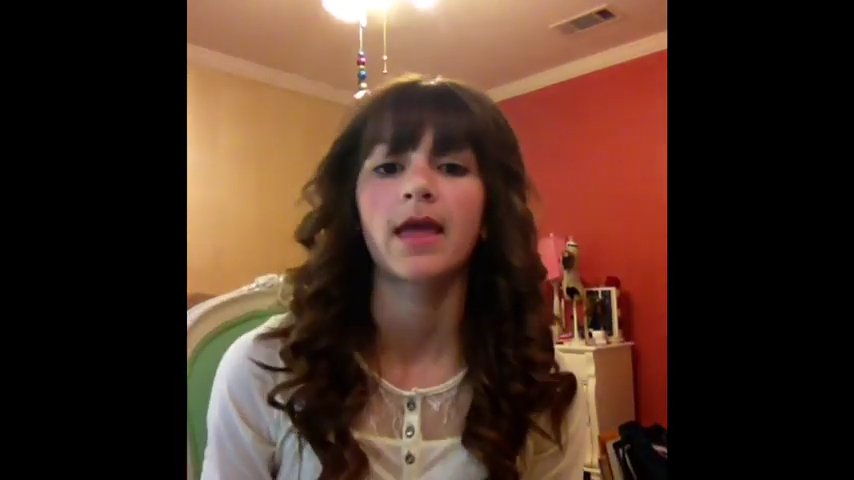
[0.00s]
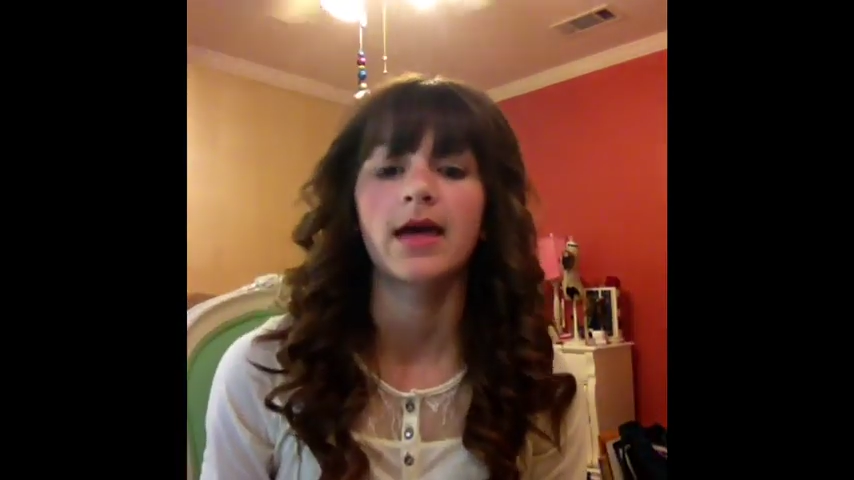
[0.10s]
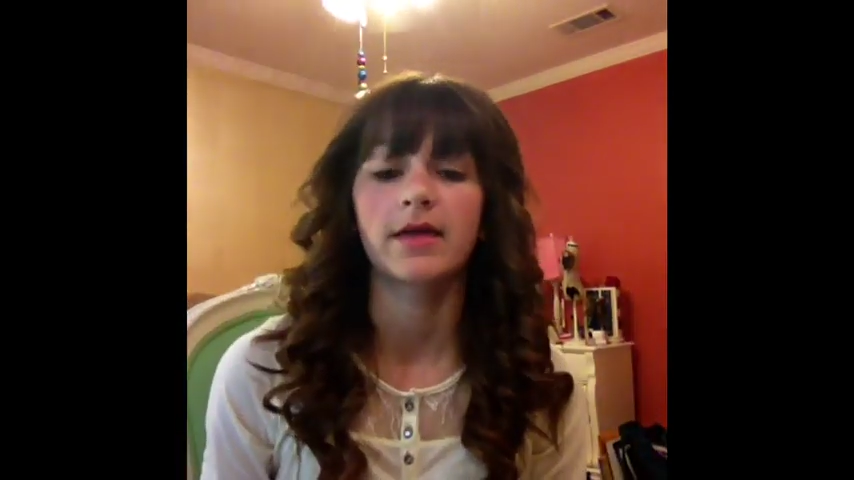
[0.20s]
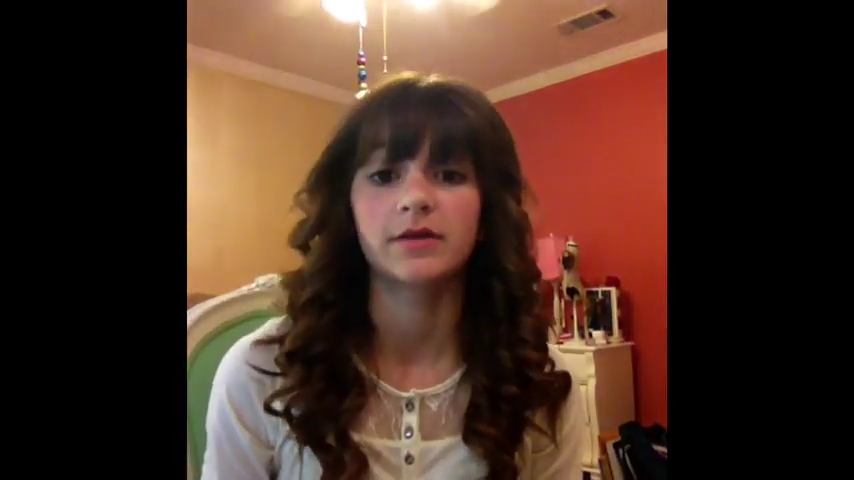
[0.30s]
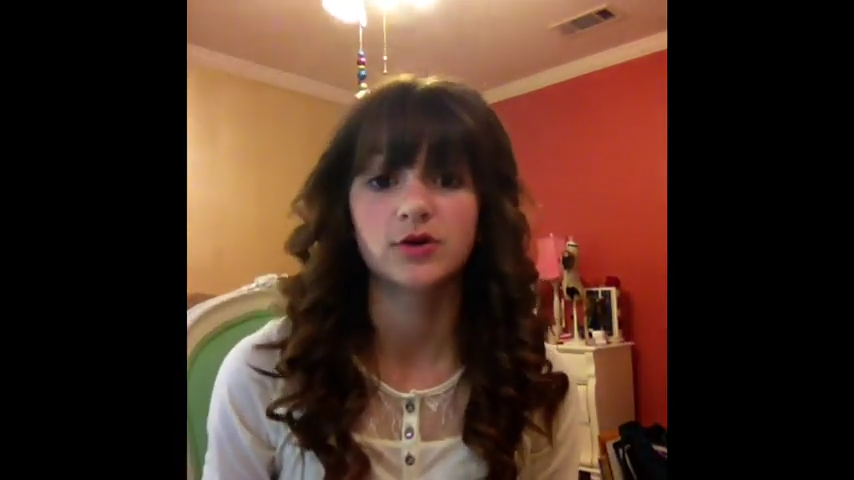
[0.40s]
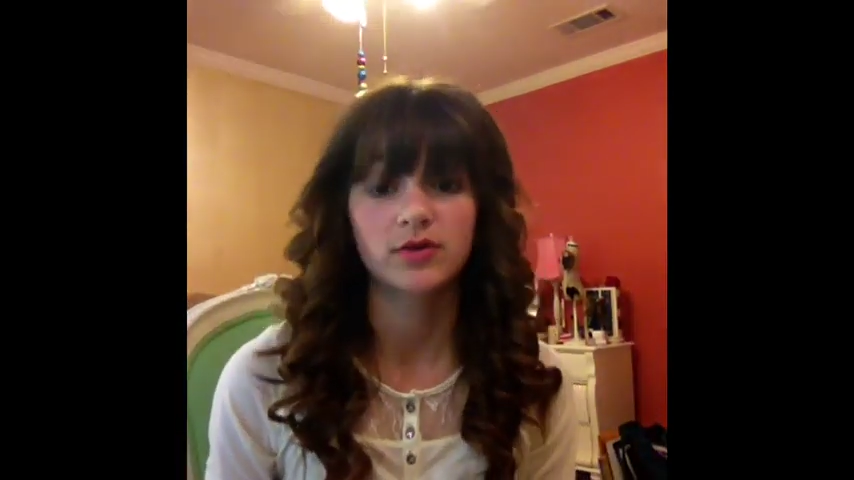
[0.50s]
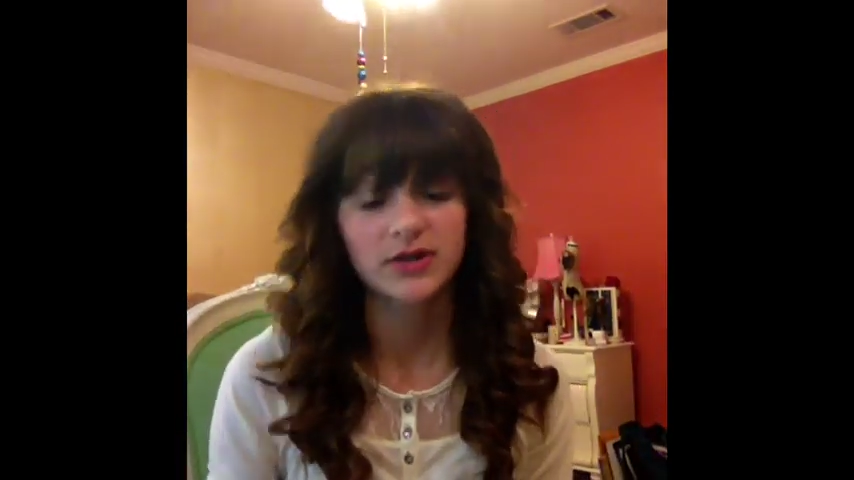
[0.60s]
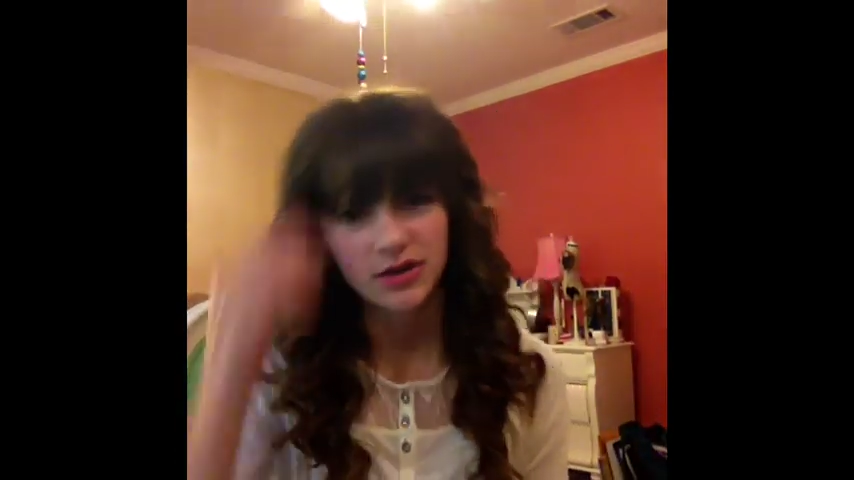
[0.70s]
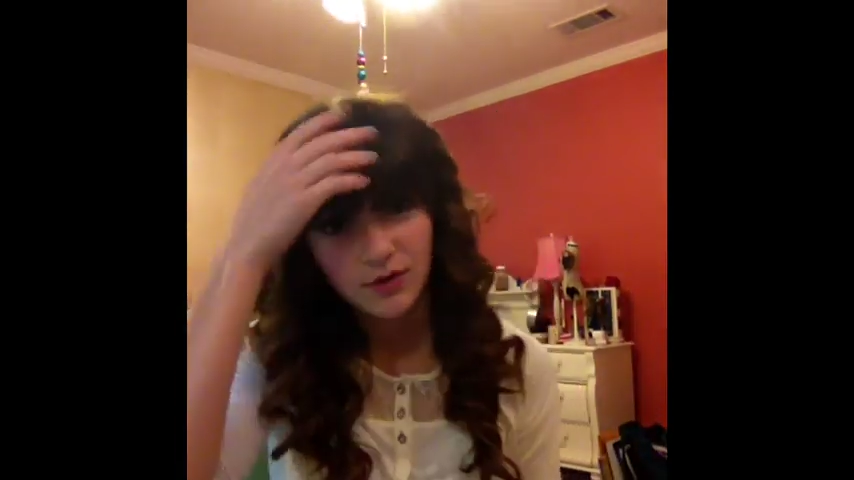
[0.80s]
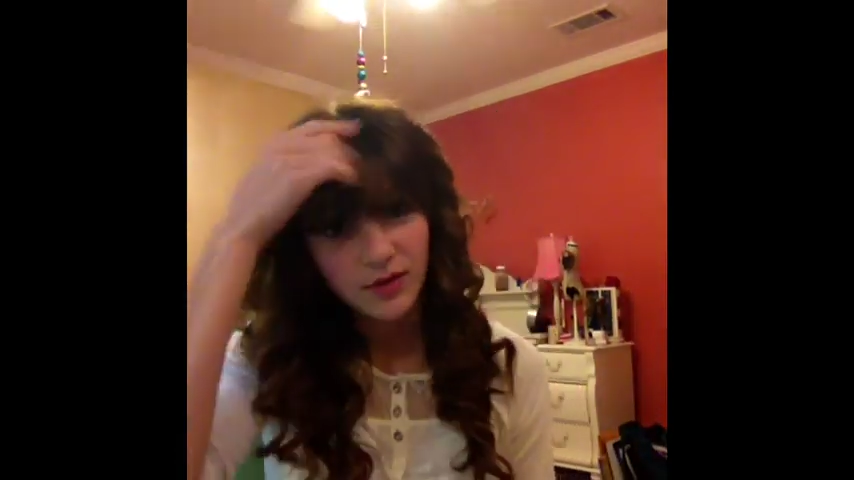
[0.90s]
And the trick
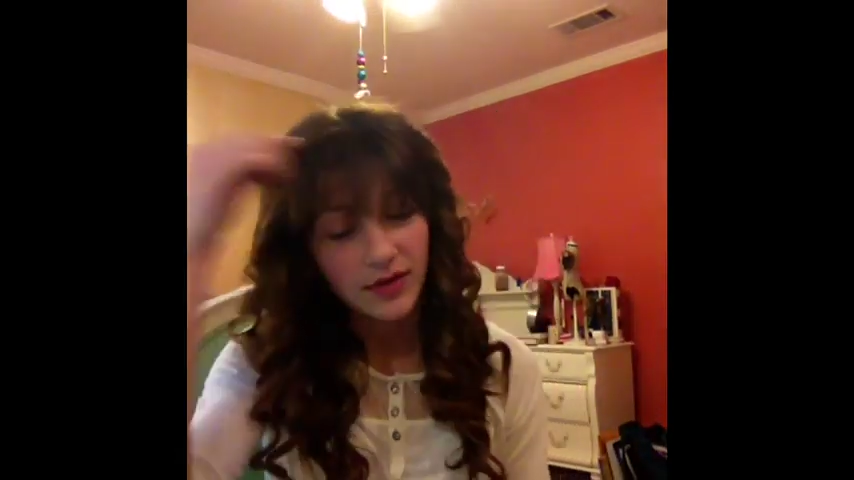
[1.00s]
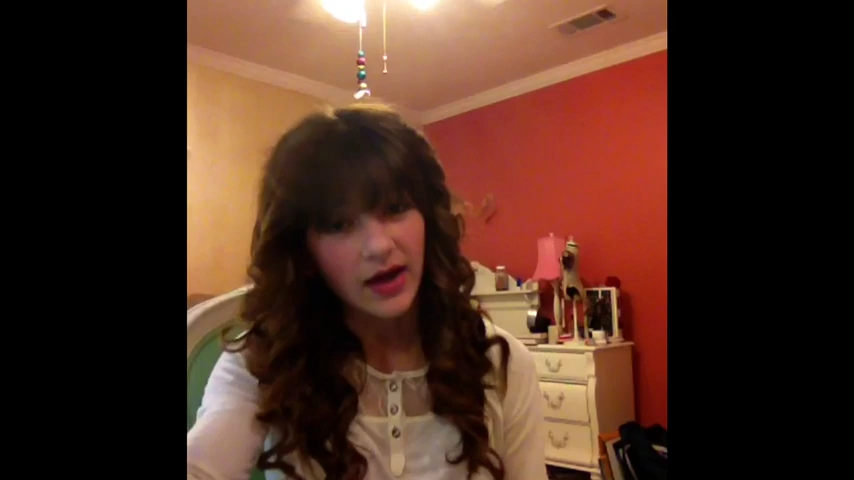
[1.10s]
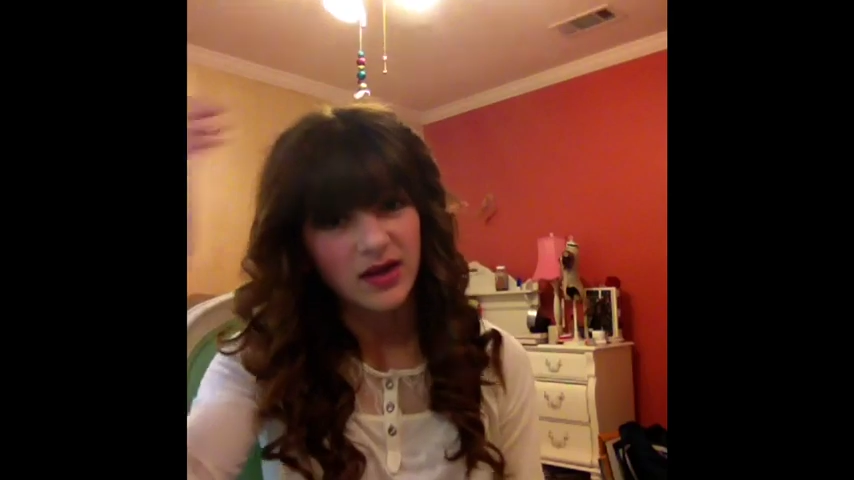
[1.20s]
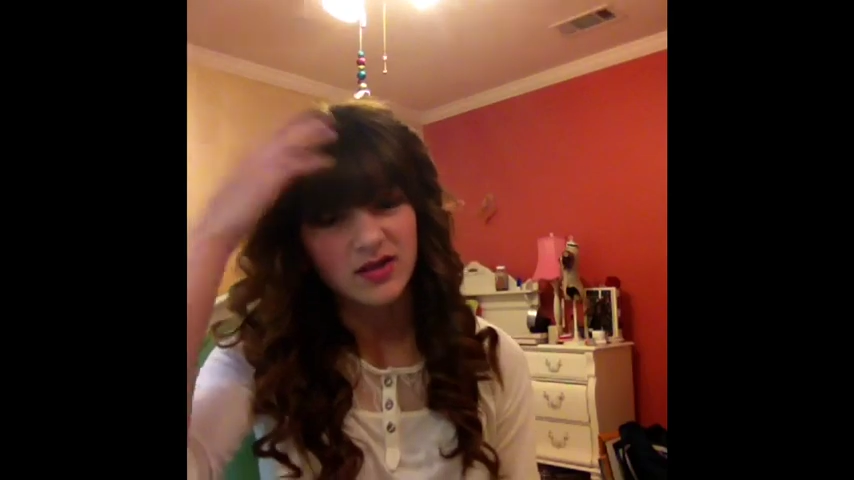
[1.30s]
to doing that